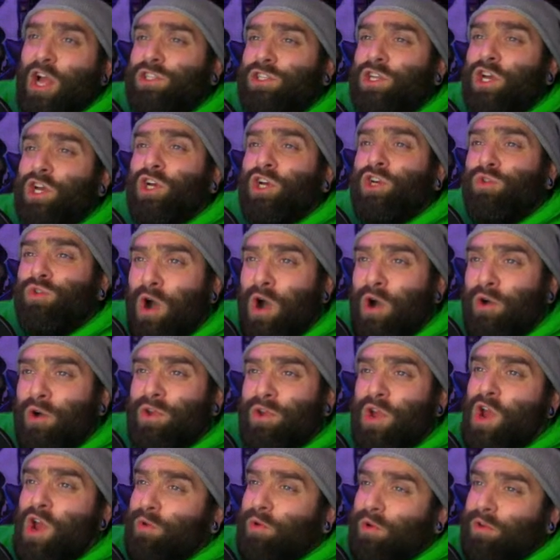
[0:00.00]
To
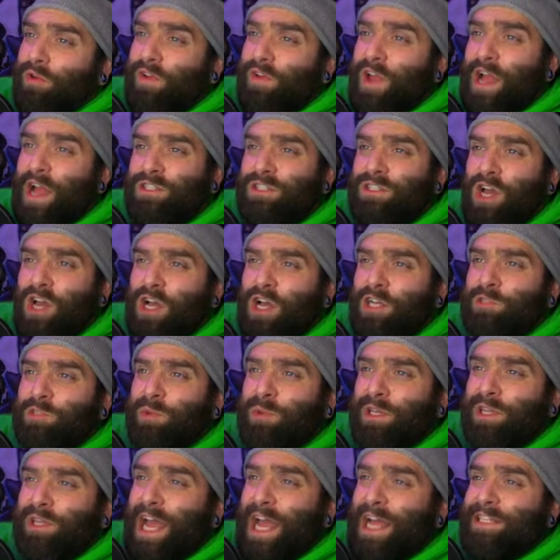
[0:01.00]
quote, "We've had talks,
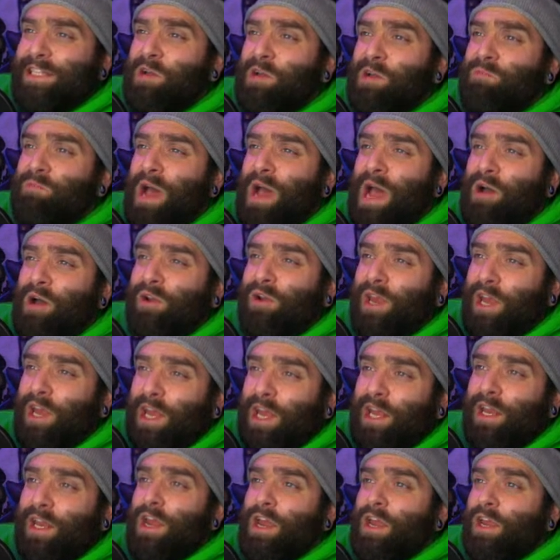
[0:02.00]
but that's about
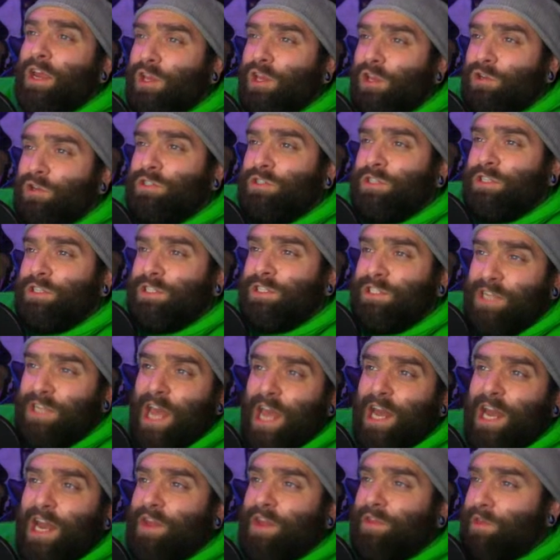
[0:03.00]
it," Houston
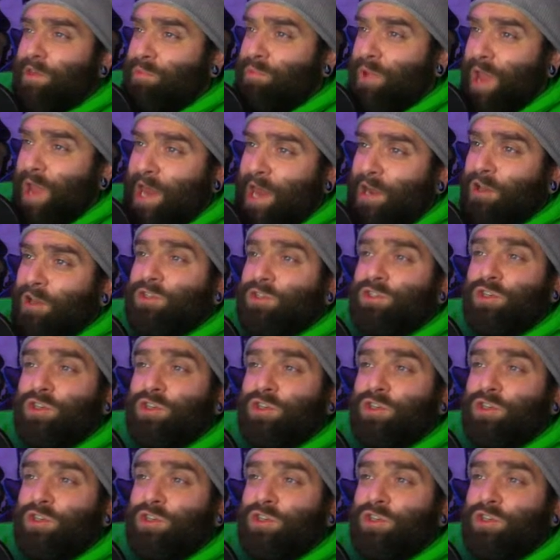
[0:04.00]
said at the panel.